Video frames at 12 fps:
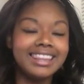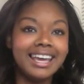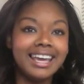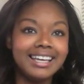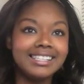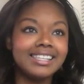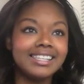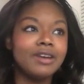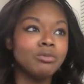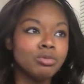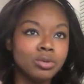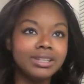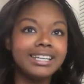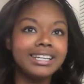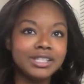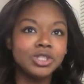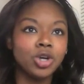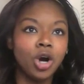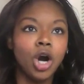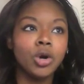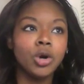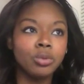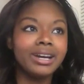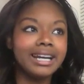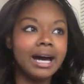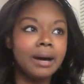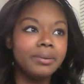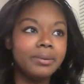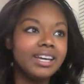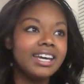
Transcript: things that really gets your heart rate up.